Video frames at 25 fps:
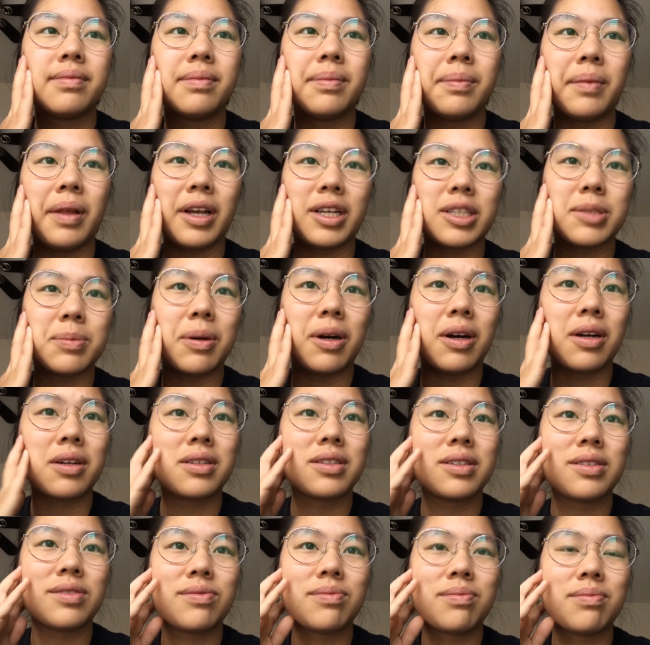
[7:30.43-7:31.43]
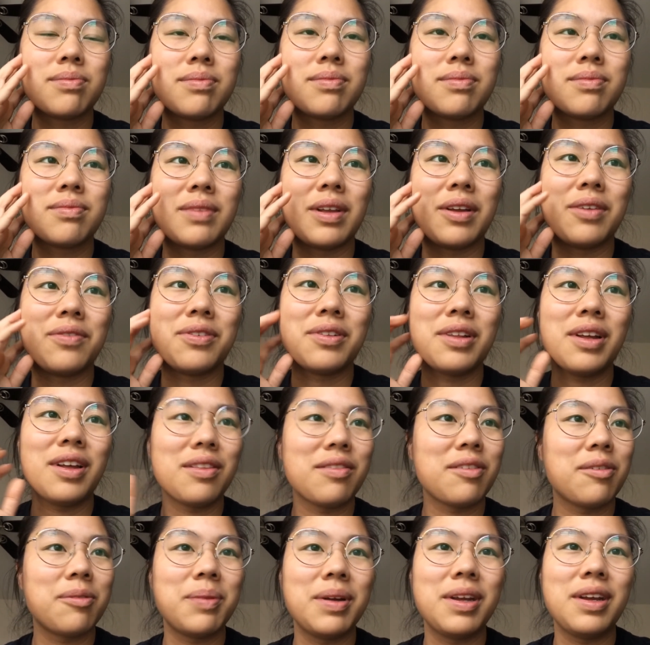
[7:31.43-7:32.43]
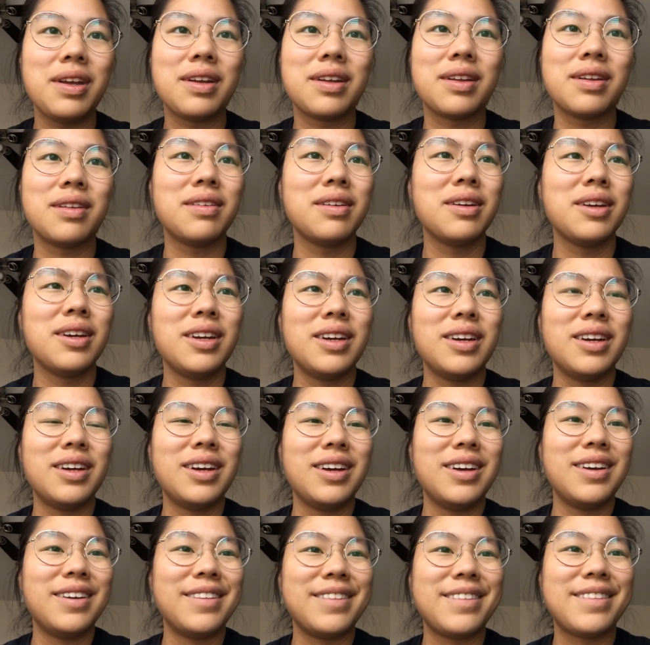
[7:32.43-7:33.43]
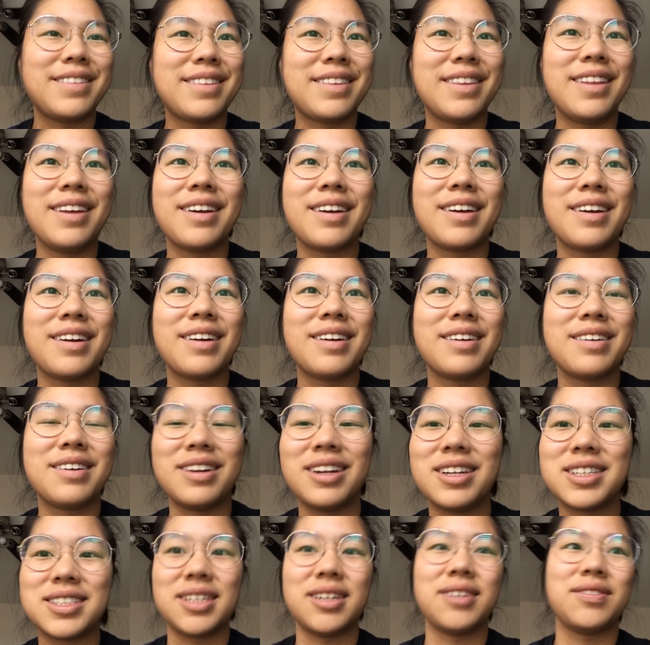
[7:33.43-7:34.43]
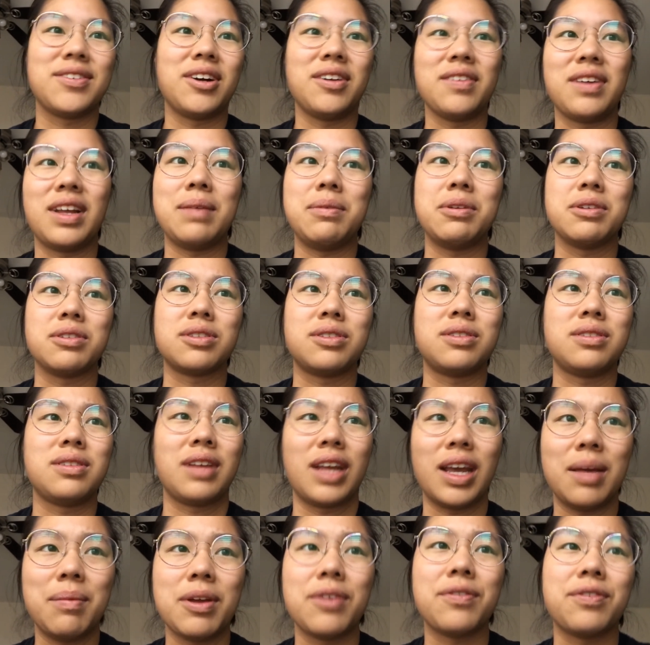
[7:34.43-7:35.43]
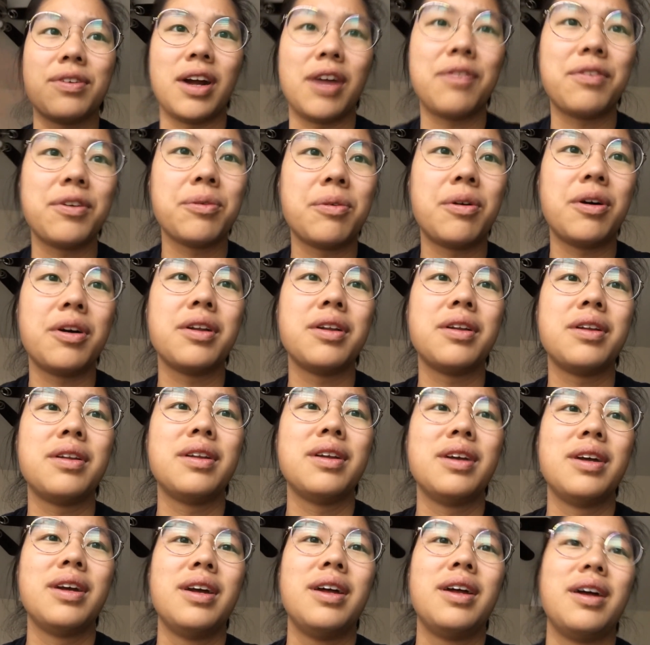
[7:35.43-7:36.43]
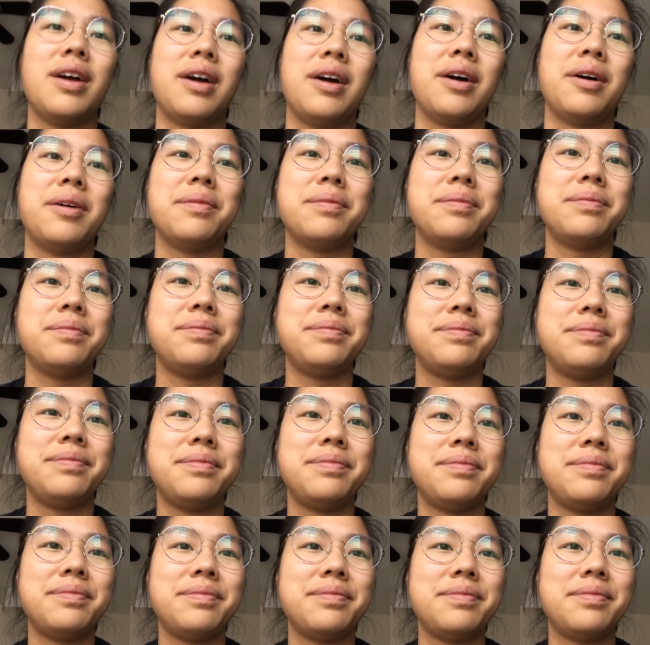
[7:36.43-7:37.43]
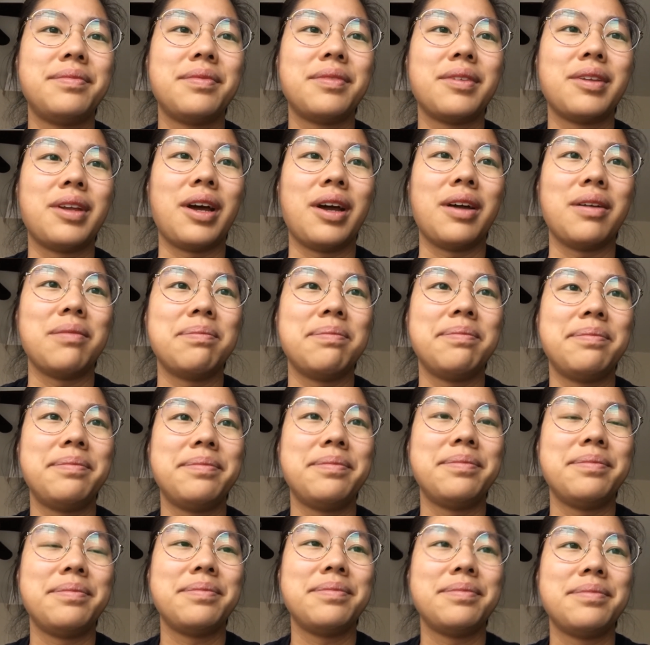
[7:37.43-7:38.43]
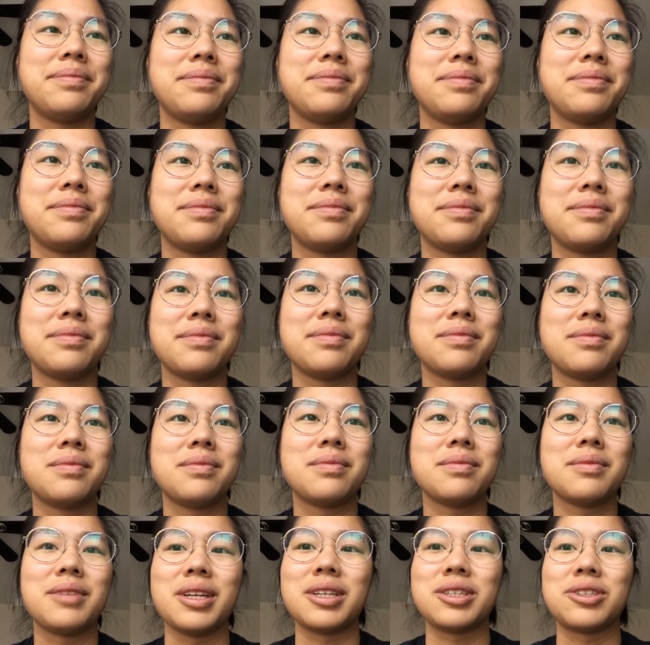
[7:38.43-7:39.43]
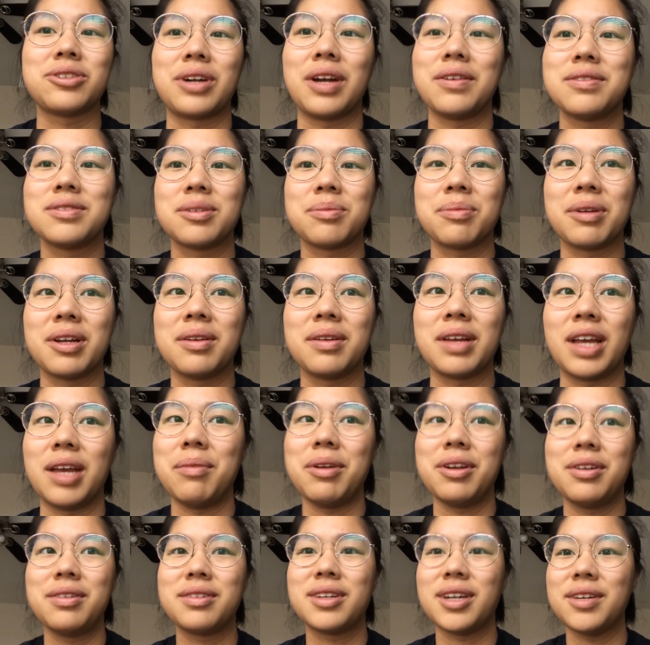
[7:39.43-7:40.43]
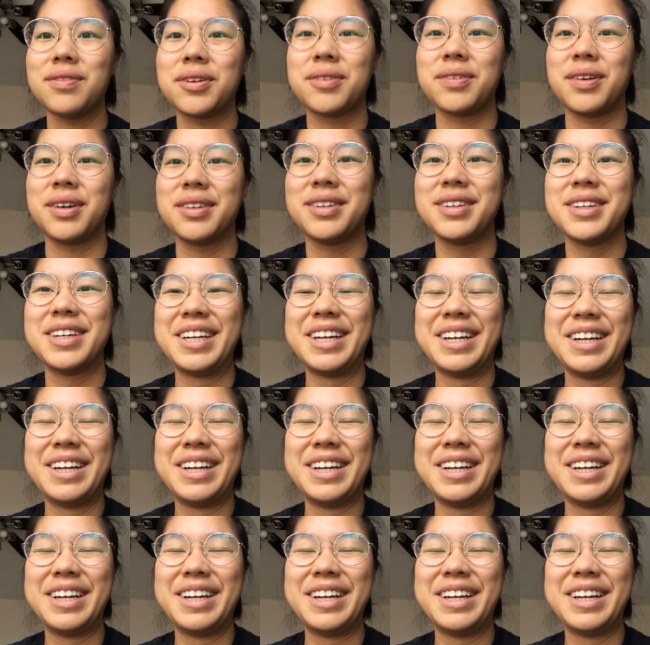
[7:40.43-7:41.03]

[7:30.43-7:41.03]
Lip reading: Xbox and philanthropy and their initiative called Gaming for Everyone, that like strives to bring gaming to everyone.